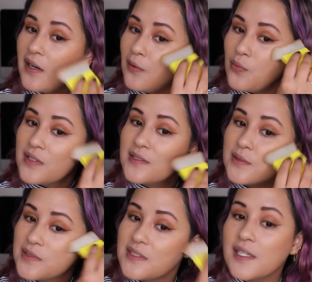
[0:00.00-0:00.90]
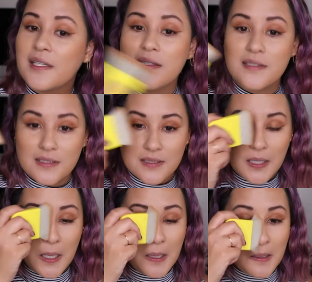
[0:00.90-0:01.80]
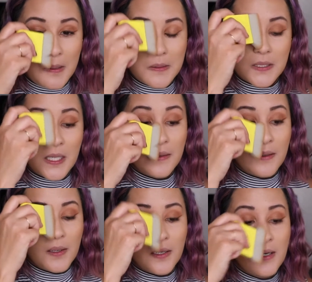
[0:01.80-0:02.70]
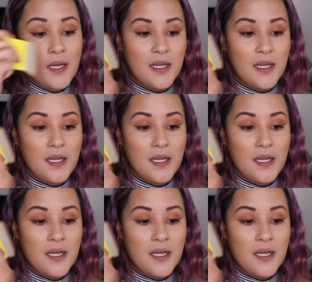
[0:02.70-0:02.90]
and we still decided to stay together.